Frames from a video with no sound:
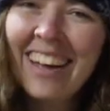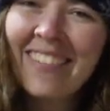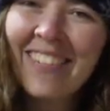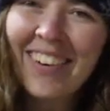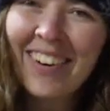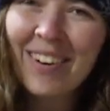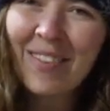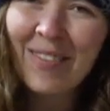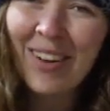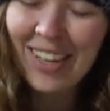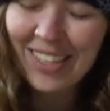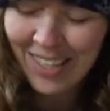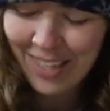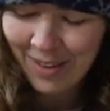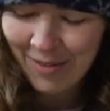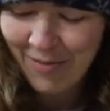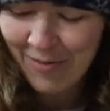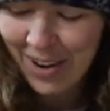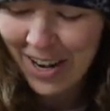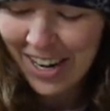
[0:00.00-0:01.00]
I've heard about
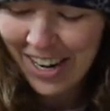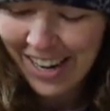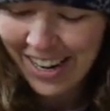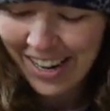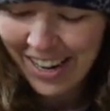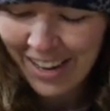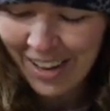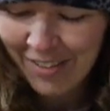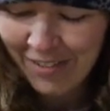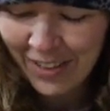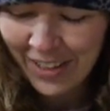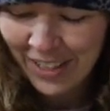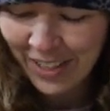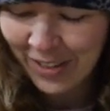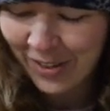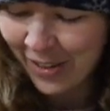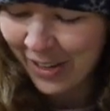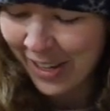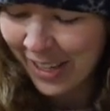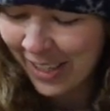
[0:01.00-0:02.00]
some very iffy
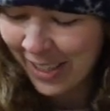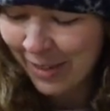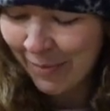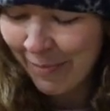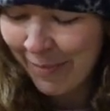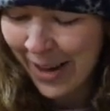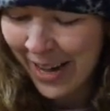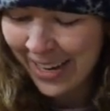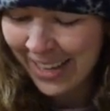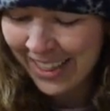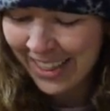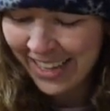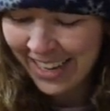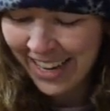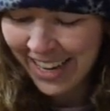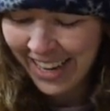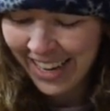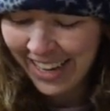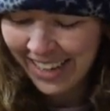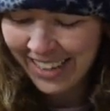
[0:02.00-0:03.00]
stories back in the
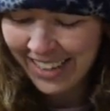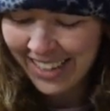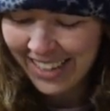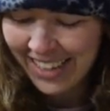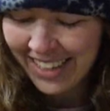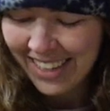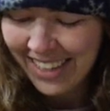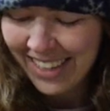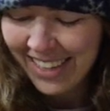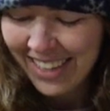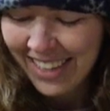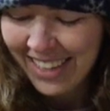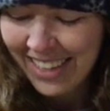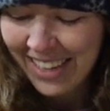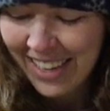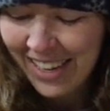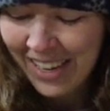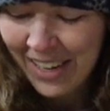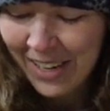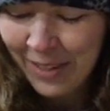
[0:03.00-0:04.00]
day.
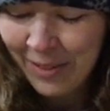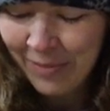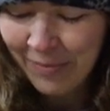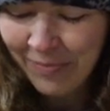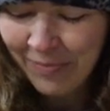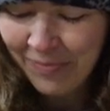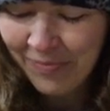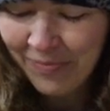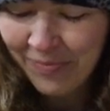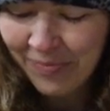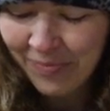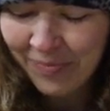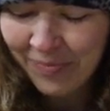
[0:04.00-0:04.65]
Um,